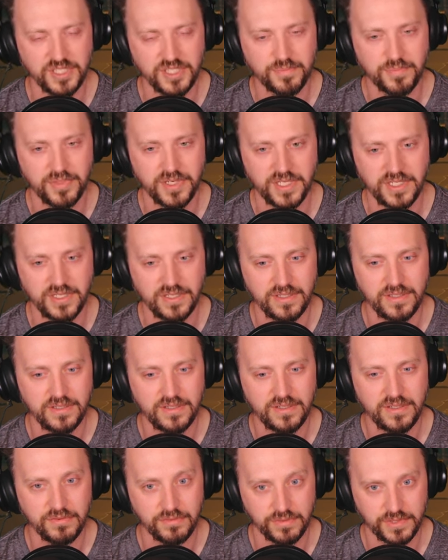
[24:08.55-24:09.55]
It's pretty.
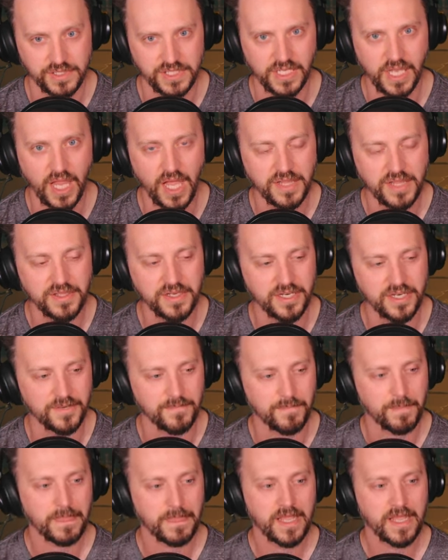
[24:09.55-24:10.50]
There was a lot there.